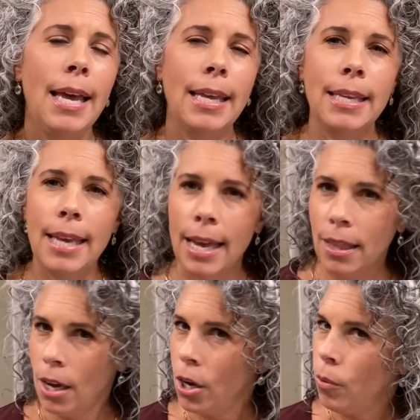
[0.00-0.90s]

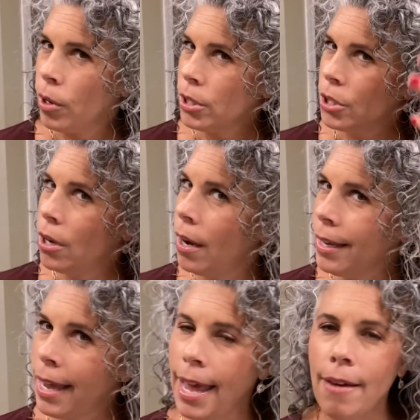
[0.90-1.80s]
yellow or it's not going
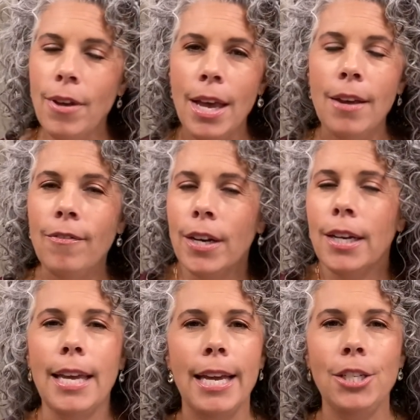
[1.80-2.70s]
to have
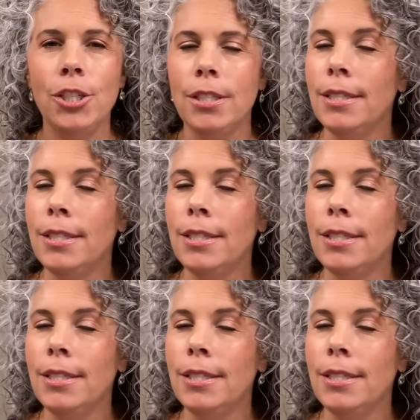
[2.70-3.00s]
variations.